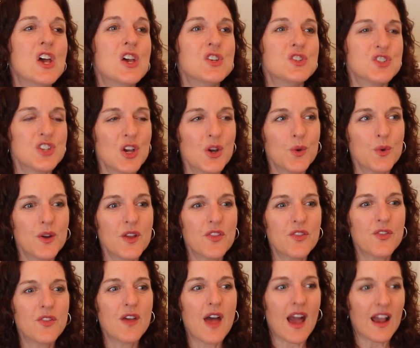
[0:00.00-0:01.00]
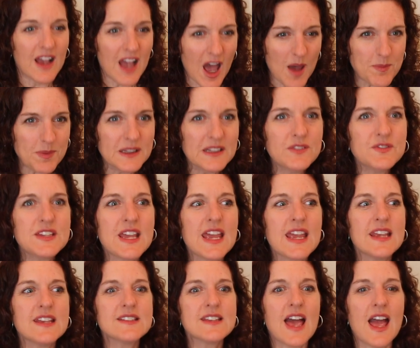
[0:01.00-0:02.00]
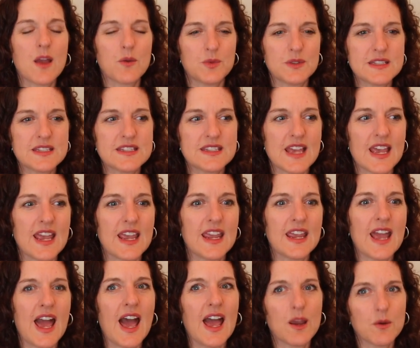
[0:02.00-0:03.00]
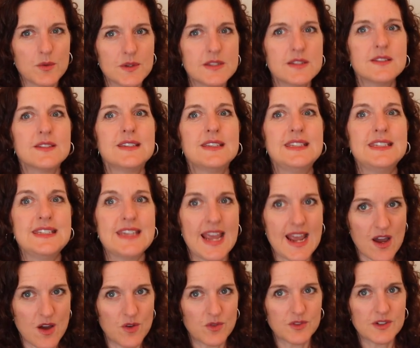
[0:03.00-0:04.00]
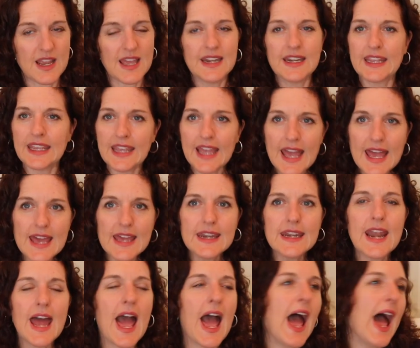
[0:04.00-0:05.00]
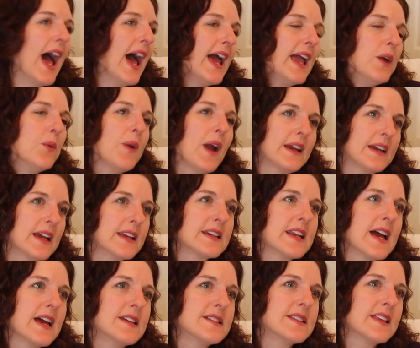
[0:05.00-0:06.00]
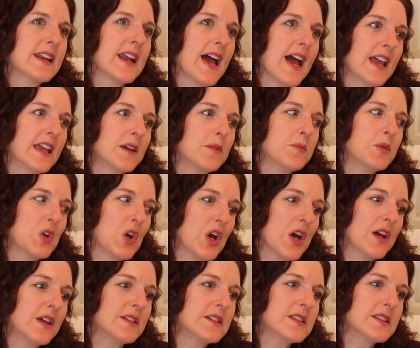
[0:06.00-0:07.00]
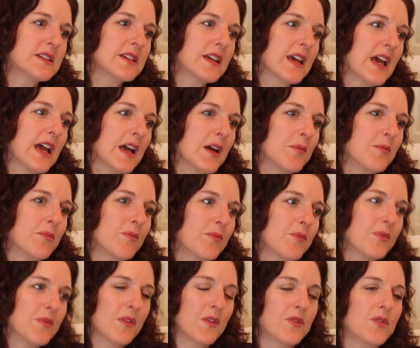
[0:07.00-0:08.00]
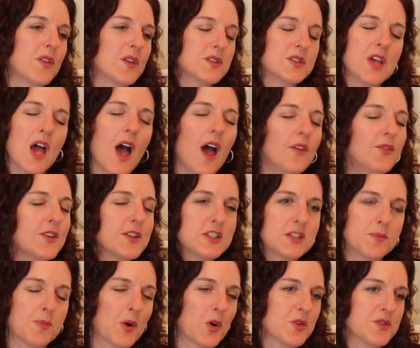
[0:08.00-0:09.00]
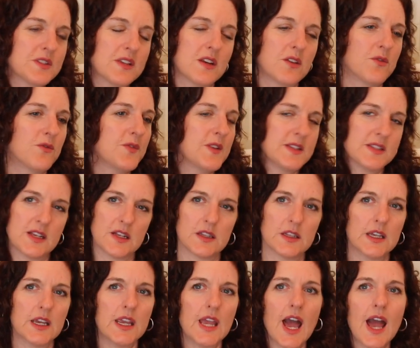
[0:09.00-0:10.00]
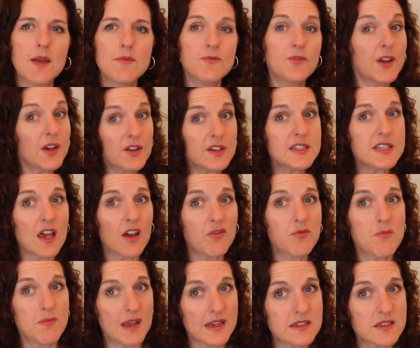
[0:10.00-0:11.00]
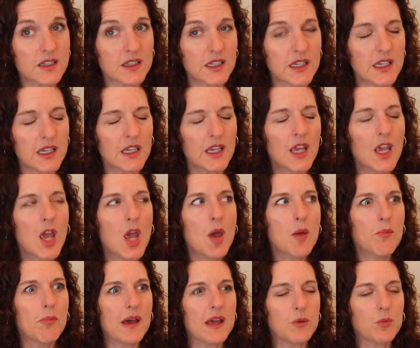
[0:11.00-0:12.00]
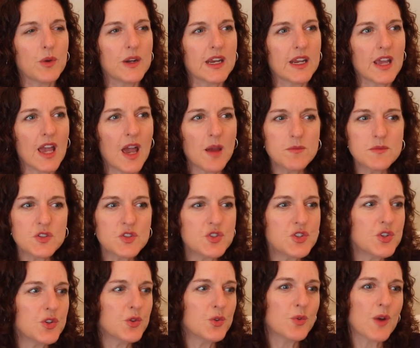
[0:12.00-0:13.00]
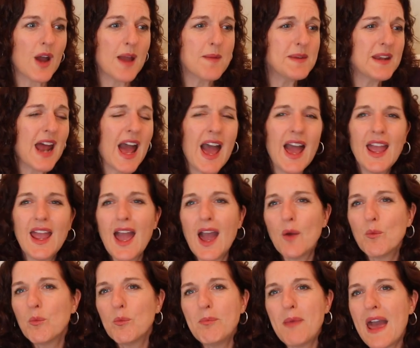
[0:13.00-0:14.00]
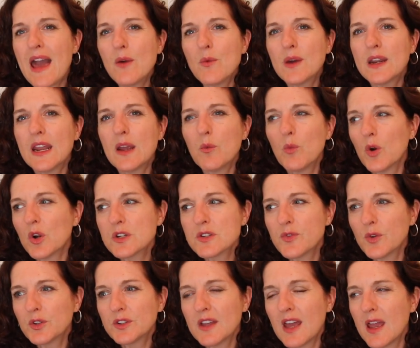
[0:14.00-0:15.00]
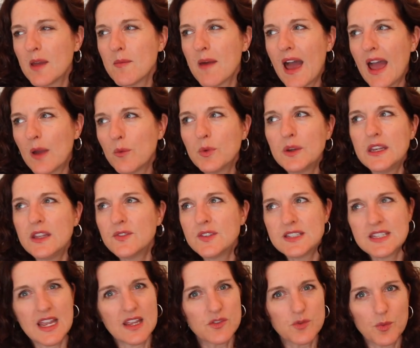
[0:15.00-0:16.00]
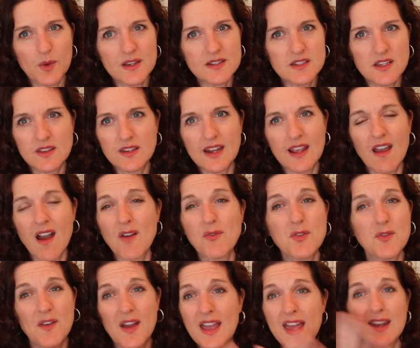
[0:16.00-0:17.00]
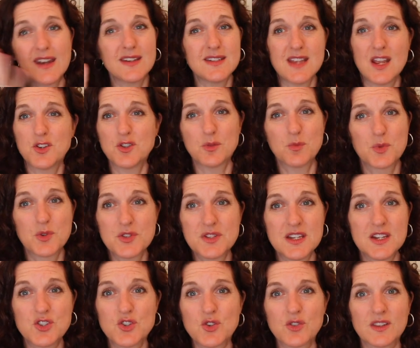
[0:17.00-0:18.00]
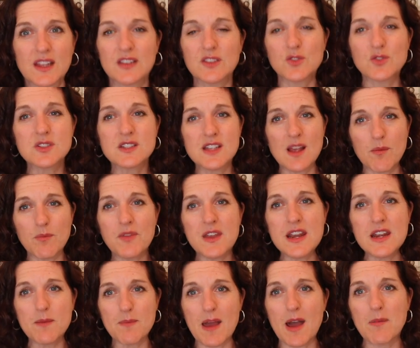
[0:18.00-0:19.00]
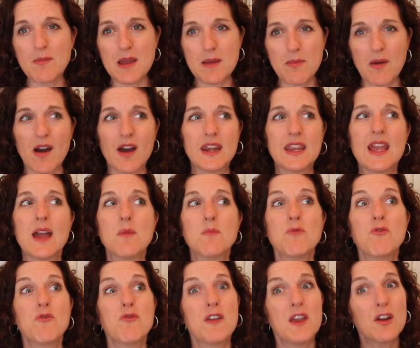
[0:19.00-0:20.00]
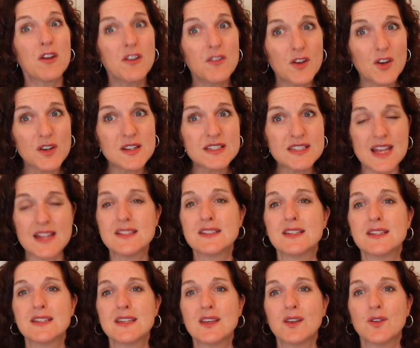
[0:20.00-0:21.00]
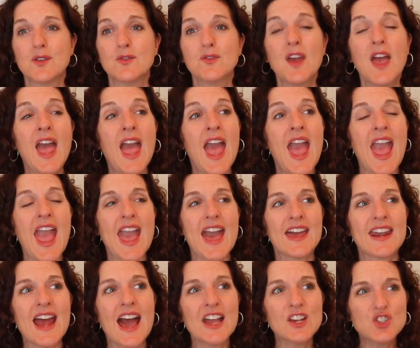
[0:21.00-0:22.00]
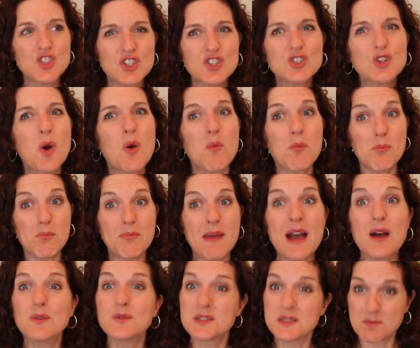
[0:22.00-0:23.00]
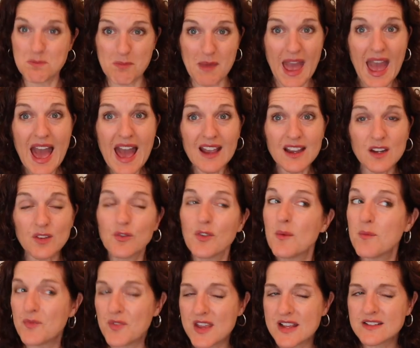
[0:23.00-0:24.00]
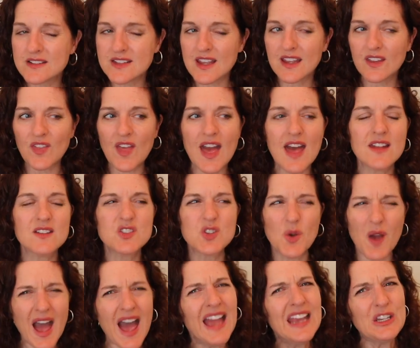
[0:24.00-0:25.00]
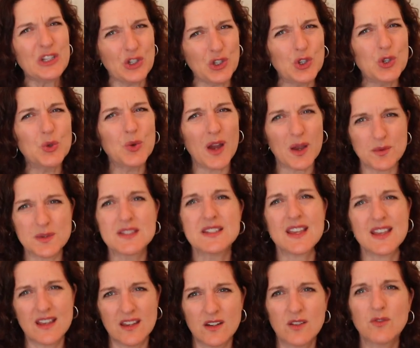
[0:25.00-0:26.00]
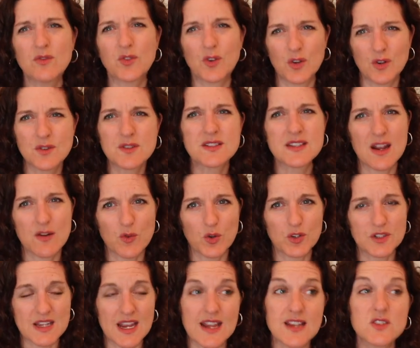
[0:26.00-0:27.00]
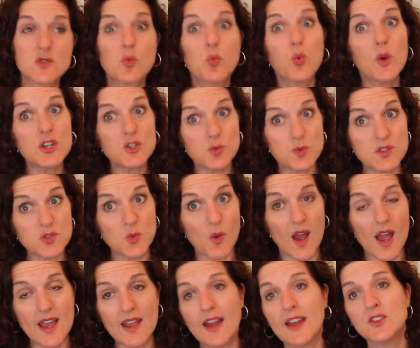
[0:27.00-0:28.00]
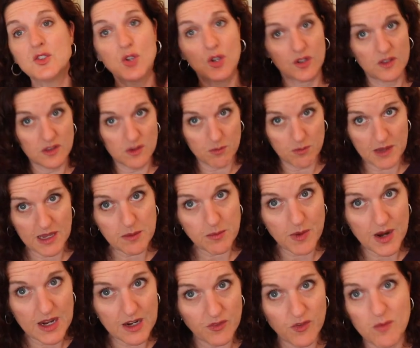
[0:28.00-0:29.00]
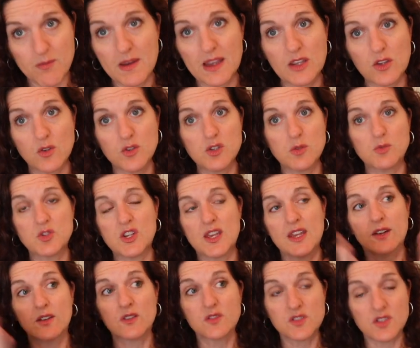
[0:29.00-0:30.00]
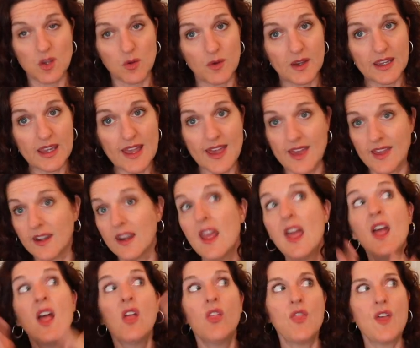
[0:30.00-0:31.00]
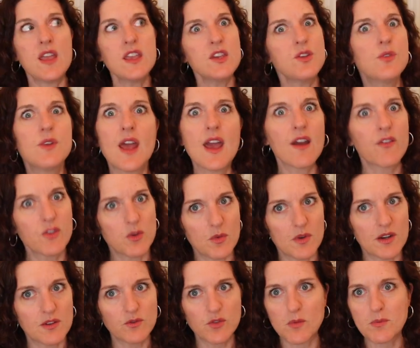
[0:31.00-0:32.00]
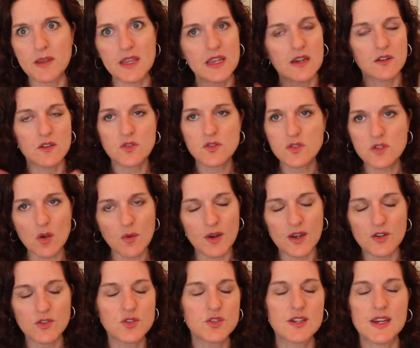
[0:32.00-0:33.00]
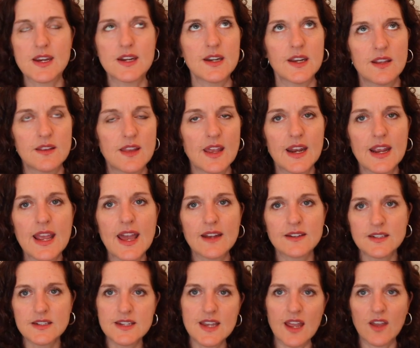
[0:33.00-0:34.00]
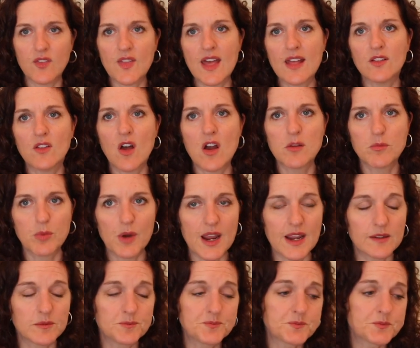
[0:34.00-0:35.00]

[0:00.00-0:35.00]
So a couple of days, I would say I was down. And again, I recognize that I am not the toughest person physically. I'm very tough mentally, but when it comes to, I mean, back when I worked full time, I would even take the rest of the day off if I had a dental procedure. Like there's something about my body. I'm very, very sensitive and I just don't bounce back from things like that. So I knew I was in for several days, which was why I took the big break from my YouTube channel. So again, thank you to everyone for being so understanding that I had to take that long break.